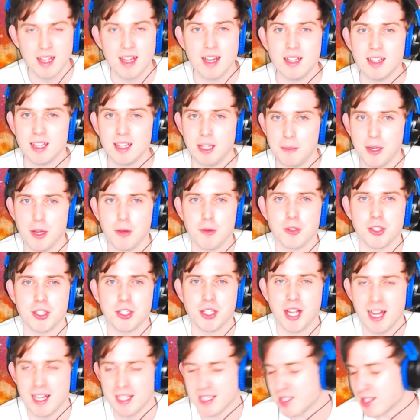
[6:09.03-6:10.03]
Let me know what you
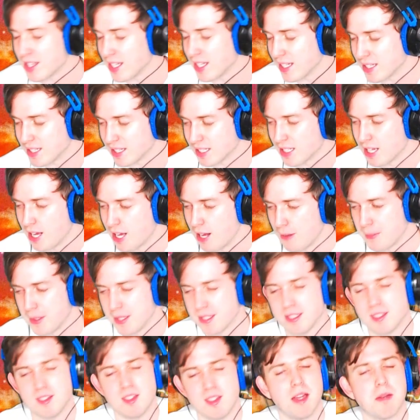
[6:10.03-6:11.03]
guys think in the
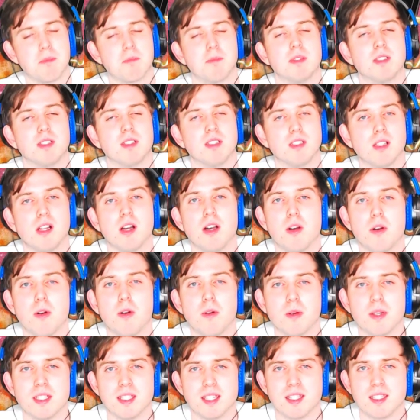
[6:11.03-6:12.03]
comments down
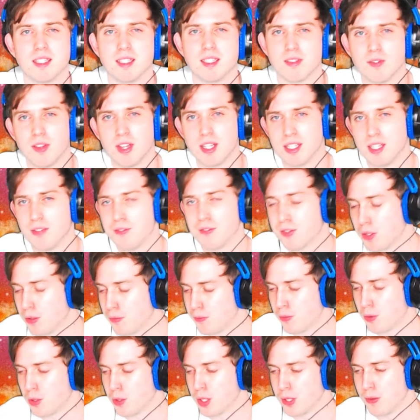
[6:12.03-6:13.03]
below. Is this event
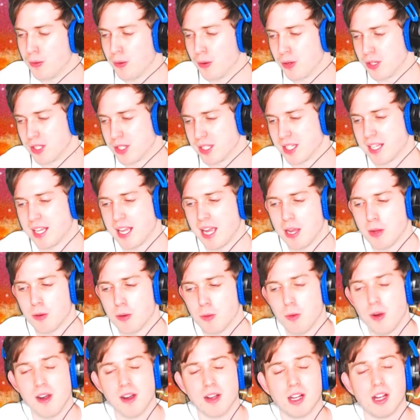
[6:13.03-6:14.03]
difficult for you, or is it a
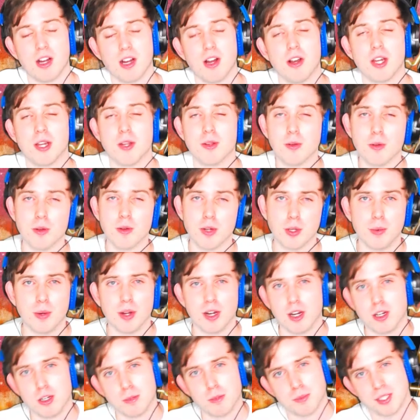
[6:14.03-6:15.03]
cakewalk? Are you going to
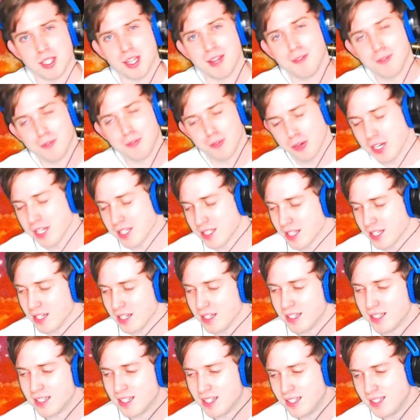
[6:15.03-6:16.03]
100%
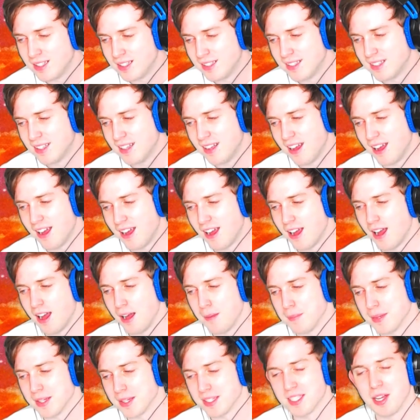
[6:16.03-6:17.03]
Frieza?
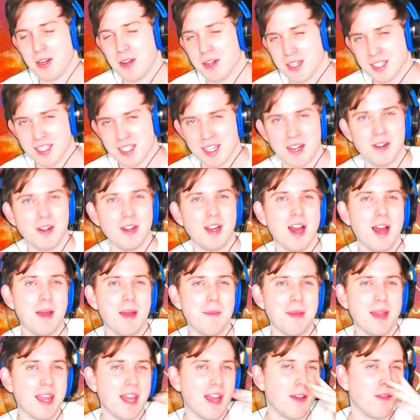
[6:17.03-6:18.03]
Etc, etc. I
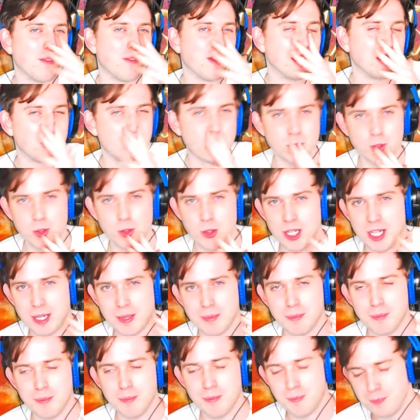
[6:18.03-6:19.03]
may have a
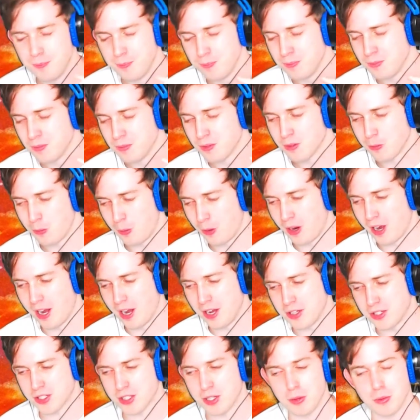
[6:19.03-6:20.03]
stream where I
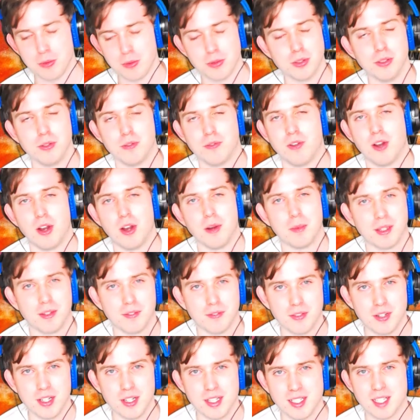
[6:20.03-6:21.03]
just go through farming
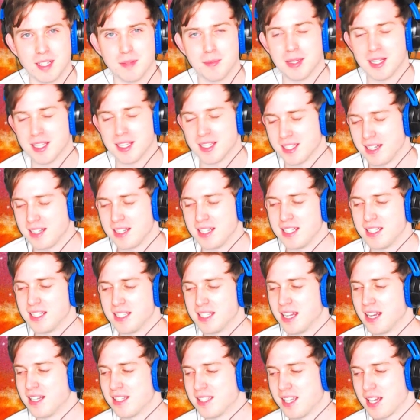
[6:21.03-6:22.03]
Frieza because I need to
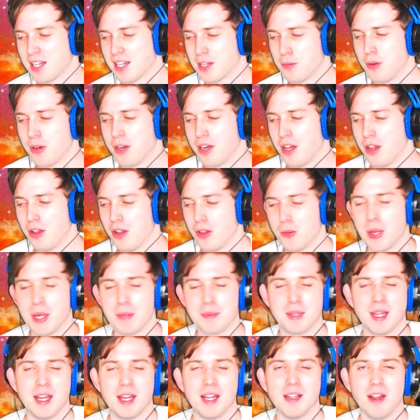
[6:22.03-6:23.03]
get a second one all the way up
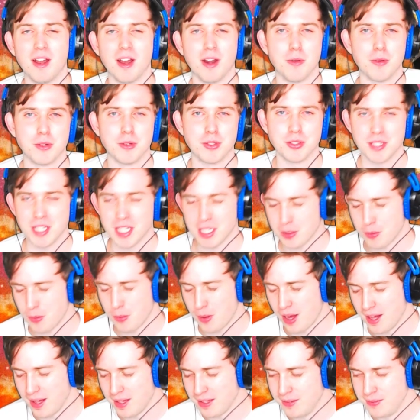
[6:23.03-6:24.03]
to LR, which will take a
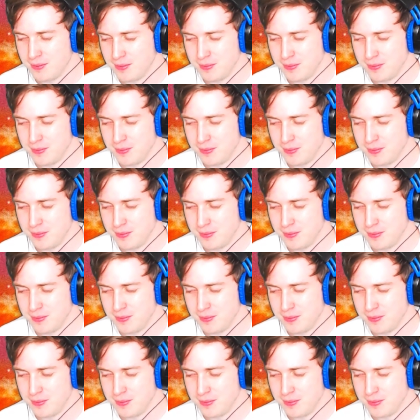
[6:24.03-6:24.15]
while.